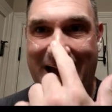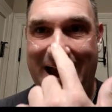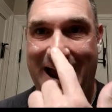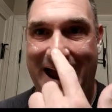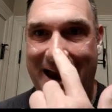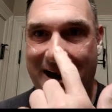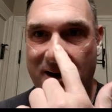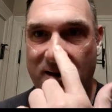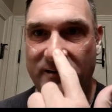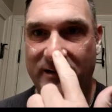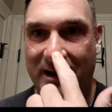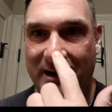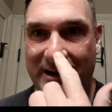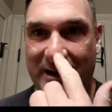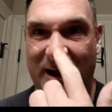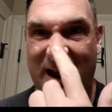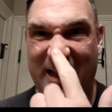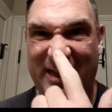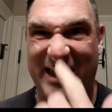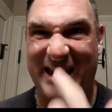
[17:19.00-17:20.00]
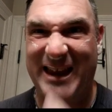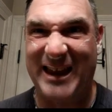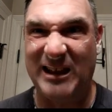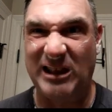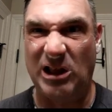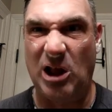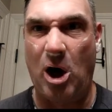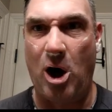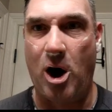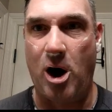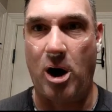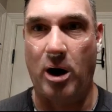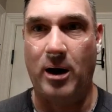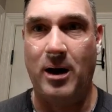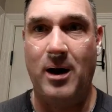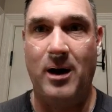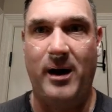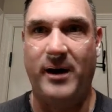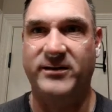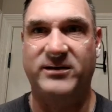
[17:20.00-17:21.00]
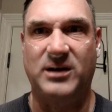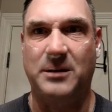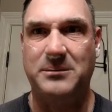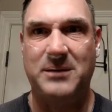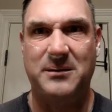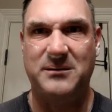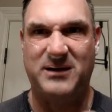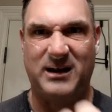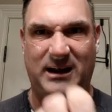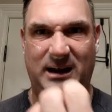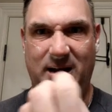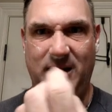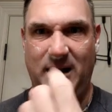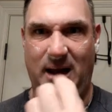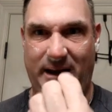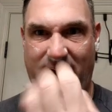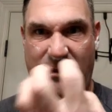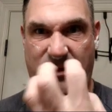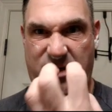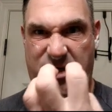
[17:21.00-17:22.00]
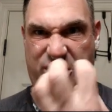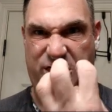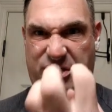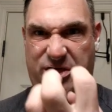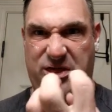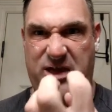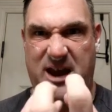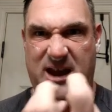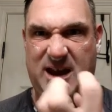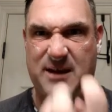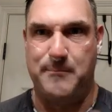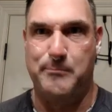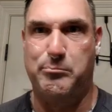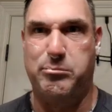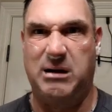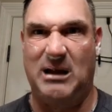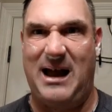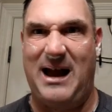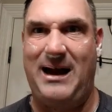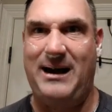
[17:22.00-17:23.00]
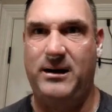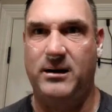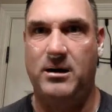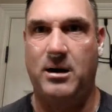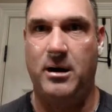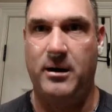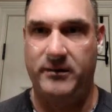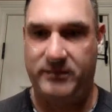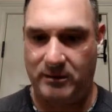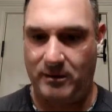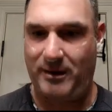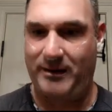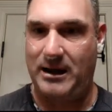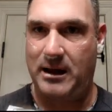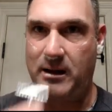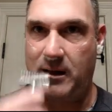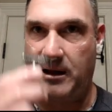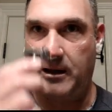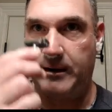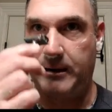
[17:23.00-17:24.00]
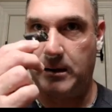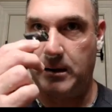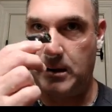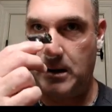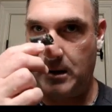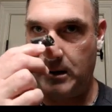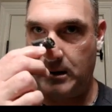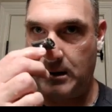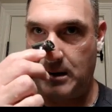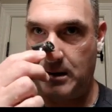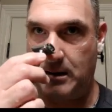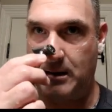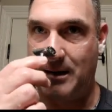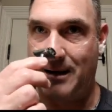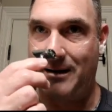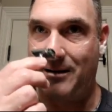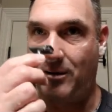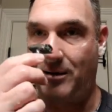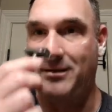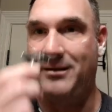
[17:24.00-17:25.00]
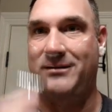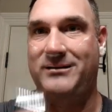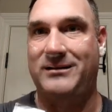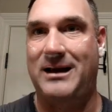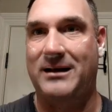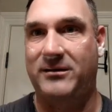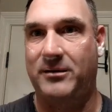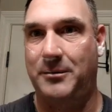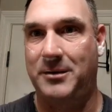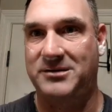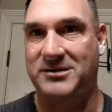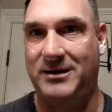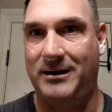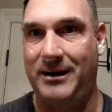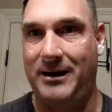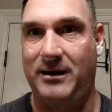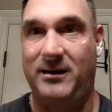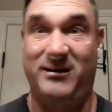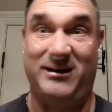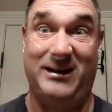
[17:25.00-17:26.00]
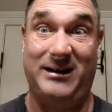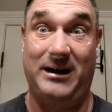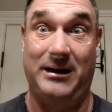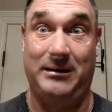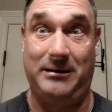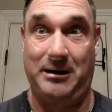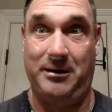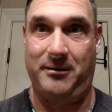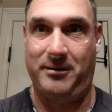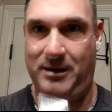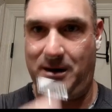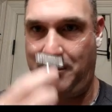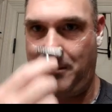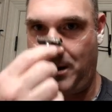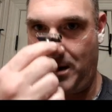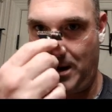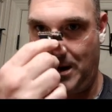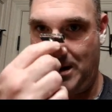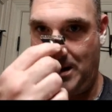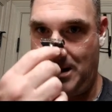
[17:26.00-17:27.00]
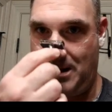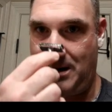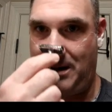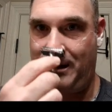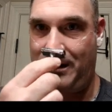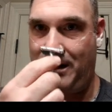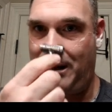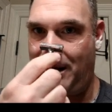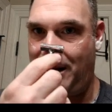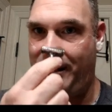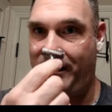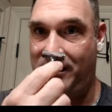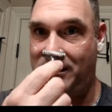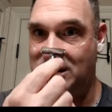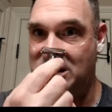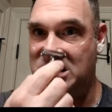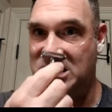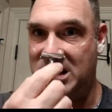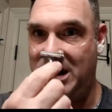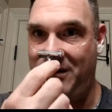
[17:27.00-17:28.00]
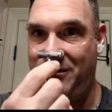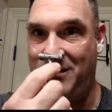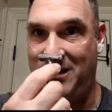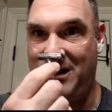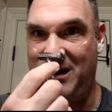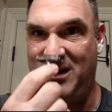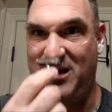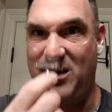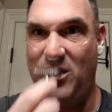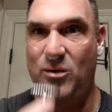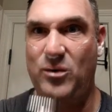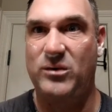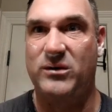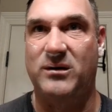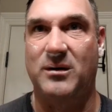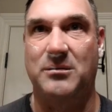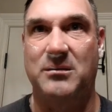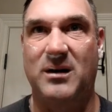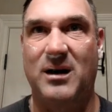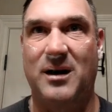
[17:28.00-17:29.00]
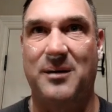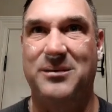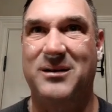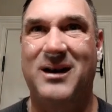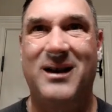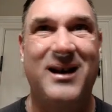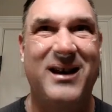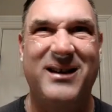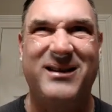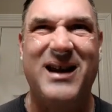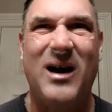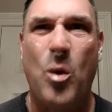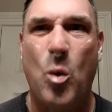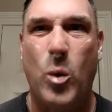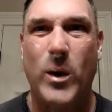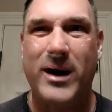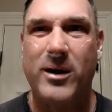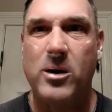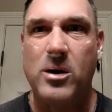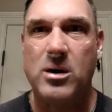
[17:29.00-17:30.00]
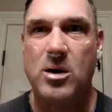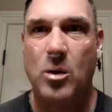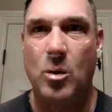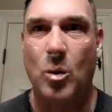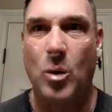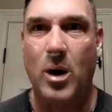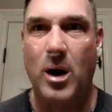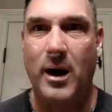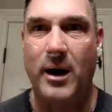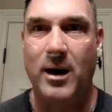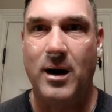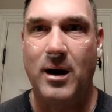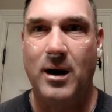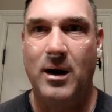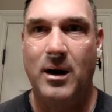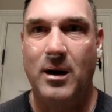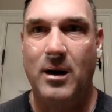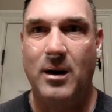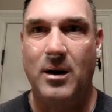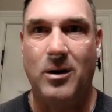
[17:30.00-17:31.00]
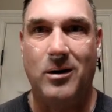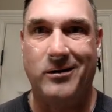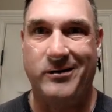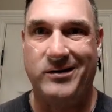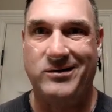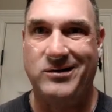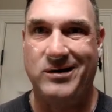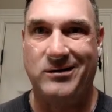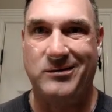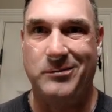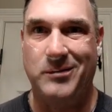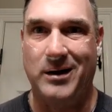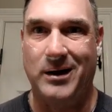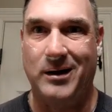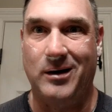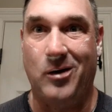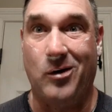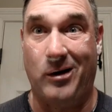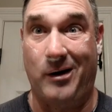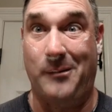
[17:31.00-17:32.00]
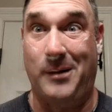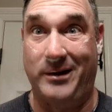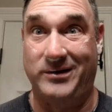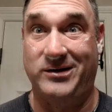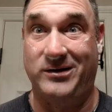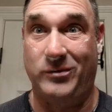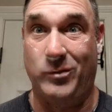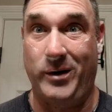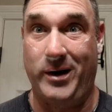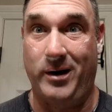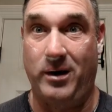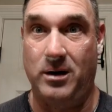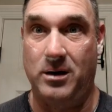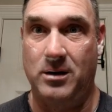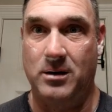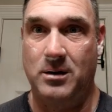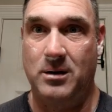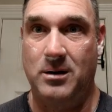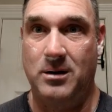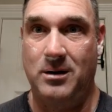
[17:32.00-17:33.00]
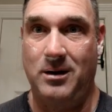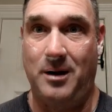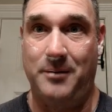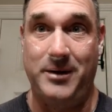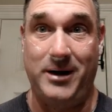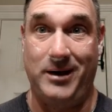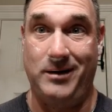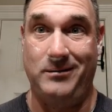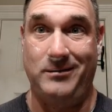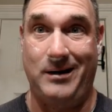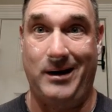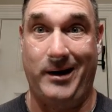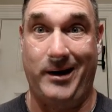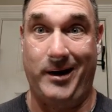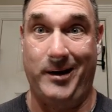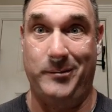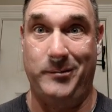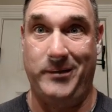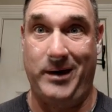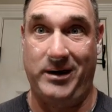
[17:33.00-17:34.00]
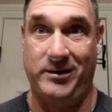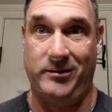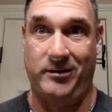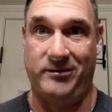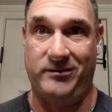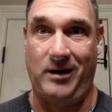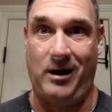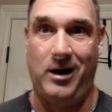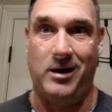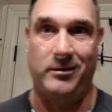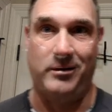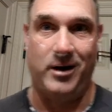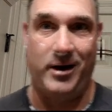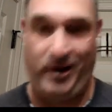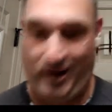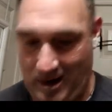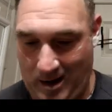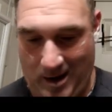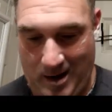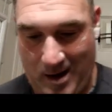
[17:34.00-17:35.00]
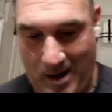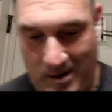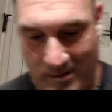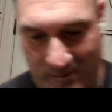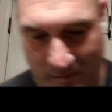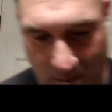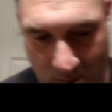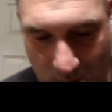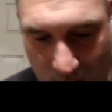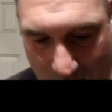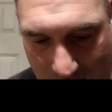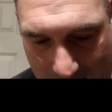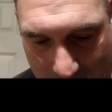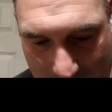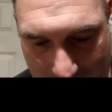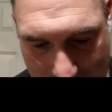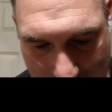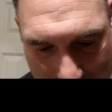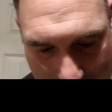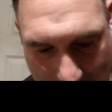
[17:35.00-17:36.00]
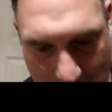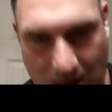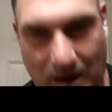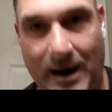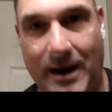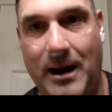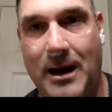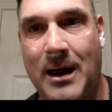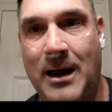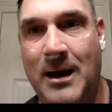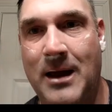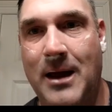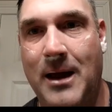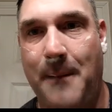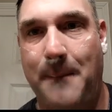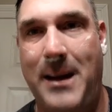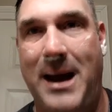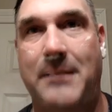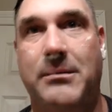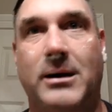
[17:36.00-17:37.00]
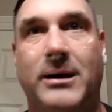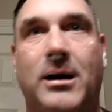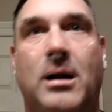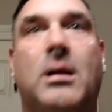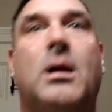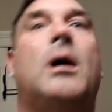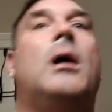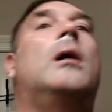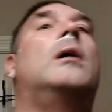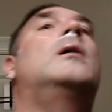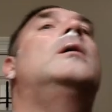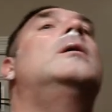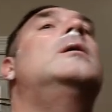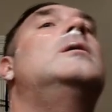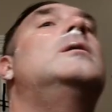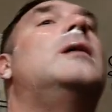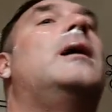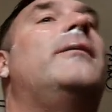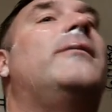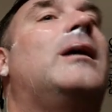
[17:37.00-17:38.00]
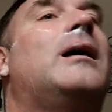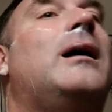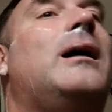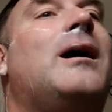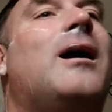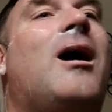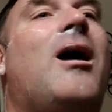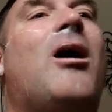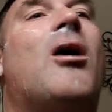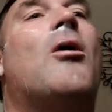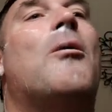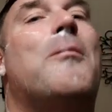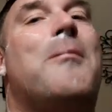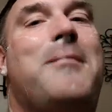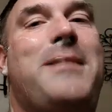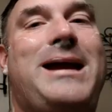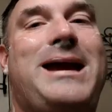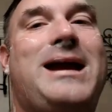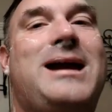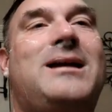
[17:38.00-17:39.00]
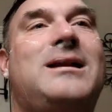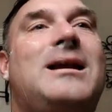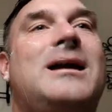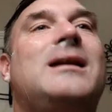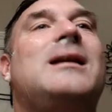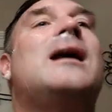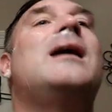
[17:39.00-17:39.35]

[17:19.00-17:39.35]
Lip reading: hairs on here and they get long, and sometimes they get like thick and black and all that. So I know it's not so much today because I did it the other day, but I gotta like shave my nose sometimes. Is that weird or what? Or is it just me? Or am I just weird? I mean, I am Dangerous Don, right? So, all right, babbling along. I've got, oh man, and I